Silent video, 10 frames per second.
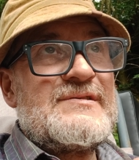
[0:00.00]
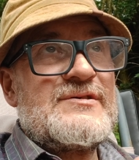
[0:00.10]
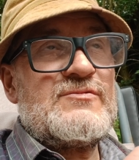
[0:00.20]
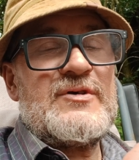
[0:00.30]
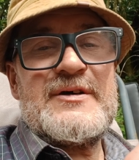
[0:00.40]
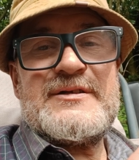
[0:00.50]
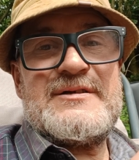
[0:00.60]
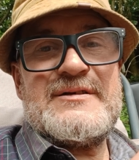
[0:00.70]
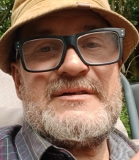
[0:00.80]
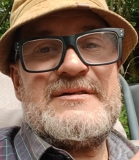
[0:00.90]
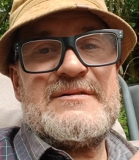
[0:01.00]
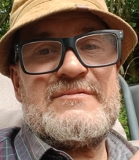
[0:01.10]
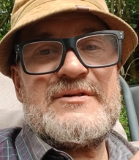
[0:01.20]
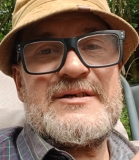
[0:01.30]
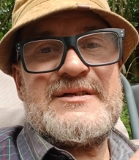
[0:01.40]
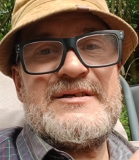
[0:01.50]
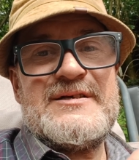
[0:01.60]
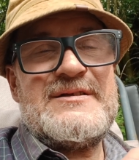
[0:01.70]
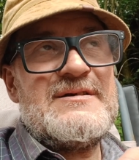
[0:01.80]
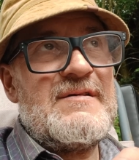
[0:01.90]
So what I did was
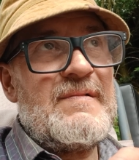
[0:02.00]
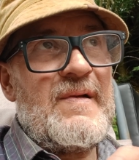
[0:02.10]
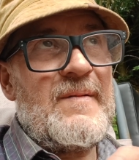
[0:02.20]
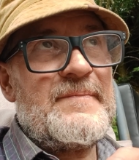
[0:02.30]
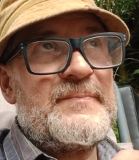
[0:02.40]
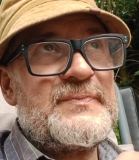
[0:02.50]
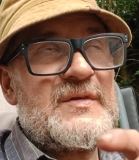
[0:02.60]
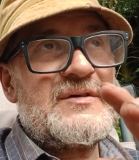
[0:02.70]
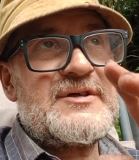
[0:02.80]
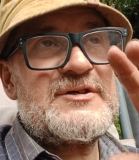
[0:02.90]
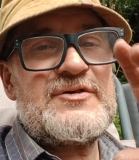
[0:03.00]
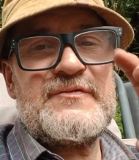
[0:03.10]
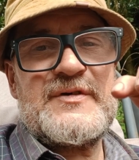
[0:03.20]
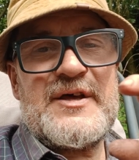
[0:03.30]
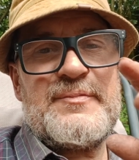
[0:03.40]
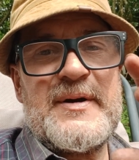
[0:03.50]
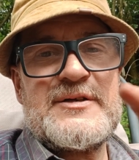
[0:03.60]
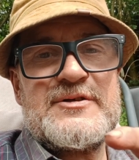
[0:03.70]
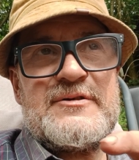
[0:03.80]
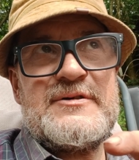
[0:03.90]
I sort of
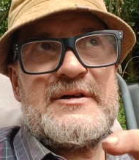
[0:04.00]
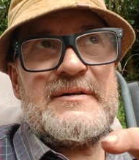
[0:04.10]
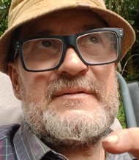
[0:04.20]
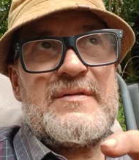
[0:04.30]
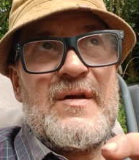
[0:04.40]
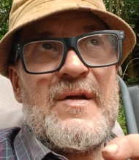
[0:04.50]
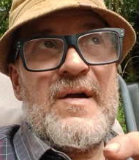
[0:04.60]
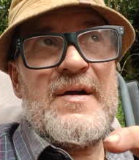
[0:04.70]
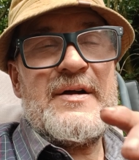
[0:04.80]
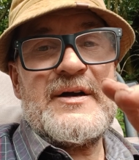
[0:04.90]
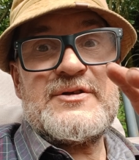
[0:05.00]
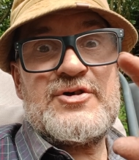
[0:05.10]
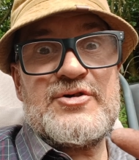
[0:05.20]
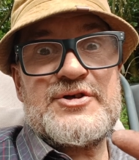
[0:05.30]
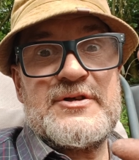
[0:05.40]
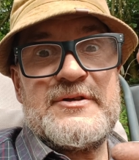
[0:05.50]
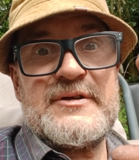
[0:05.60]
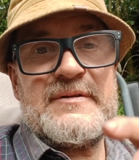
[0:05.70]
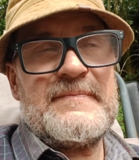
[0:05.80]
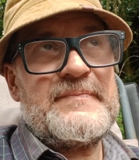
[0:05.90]
gazpachoed it and toasted
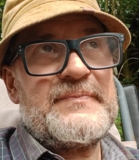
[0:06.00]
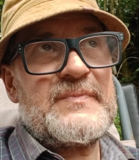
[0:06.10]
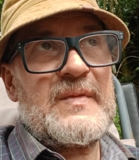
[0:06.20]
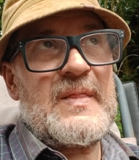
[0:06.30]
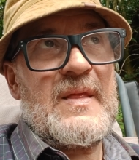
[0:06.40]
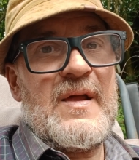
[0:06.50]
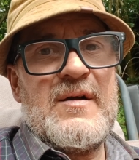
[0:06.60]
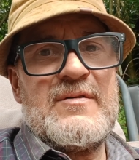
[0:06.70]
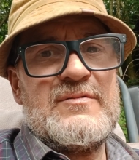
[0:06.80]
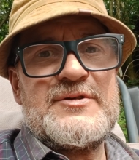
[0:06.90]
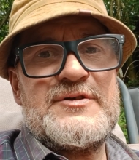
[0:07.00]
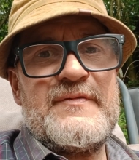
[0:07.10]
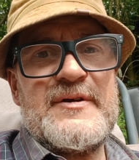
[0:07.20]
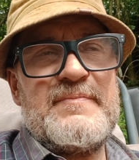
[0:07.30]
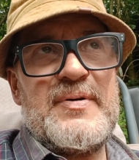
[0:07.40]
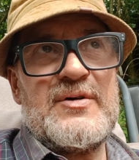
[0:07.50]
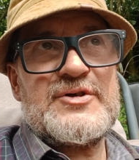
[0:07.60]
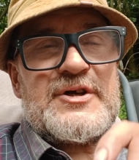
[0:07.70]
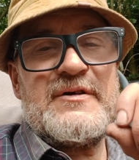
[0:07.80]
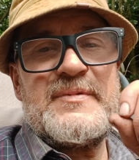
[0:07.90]
it, which is very
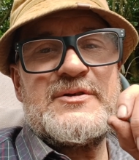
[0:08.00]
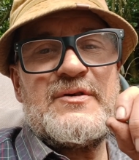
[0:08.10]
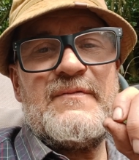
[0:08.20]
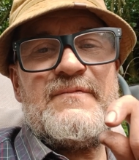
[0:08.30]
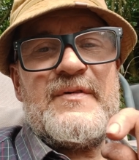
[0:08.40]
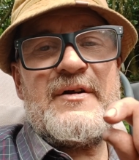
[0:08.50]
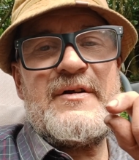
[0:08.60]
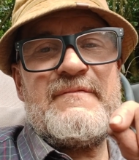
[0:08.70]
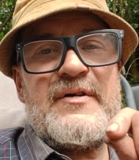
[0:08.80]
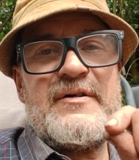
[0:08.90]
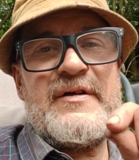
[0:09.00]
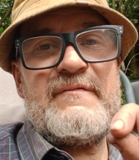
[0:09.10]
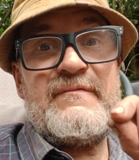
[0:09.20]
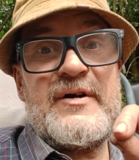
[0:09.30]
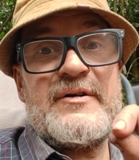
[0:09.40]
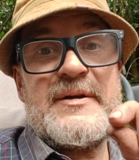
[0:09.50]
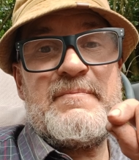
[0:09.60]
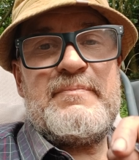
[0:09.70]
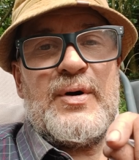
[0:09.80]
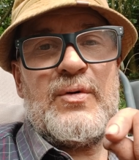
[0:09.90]
posh. I've been to a very, very, very
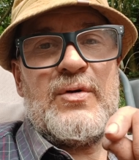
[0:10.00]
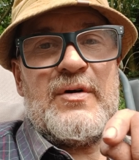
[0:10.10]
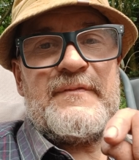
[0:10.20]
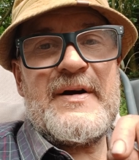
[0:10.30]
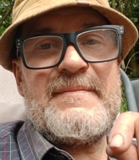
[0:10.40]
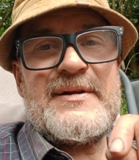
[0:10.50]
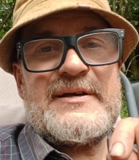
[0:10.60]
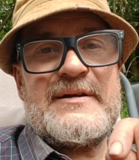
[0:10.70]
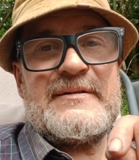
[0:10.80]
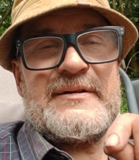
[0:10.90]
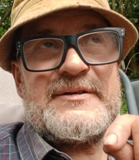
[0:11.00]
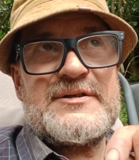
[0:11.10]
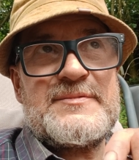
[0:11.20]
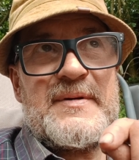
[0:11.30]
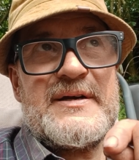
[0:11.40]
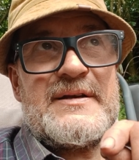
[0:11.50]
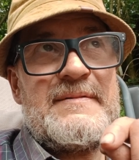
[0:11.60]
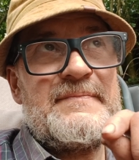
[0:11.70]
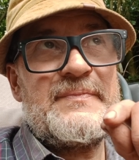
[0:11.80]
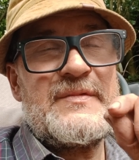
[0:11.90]
poor family in
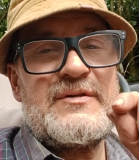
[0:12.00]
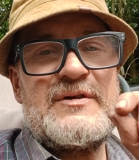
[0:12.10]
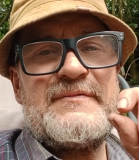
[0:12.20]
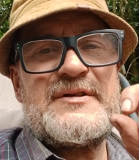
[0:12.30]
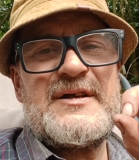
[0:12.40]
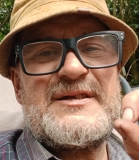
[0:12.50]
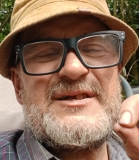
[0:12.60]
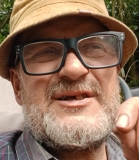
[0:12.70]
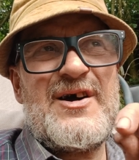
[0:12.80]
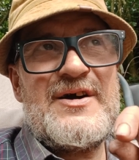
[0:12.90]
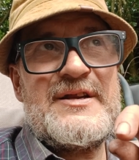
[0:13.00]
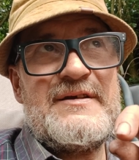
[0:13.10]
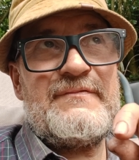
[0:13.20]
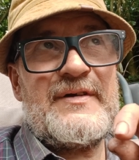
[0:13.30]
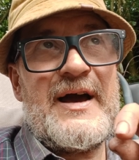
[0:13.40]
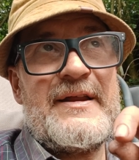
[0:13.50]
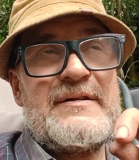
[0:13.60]
Spain who lived in a tiny flat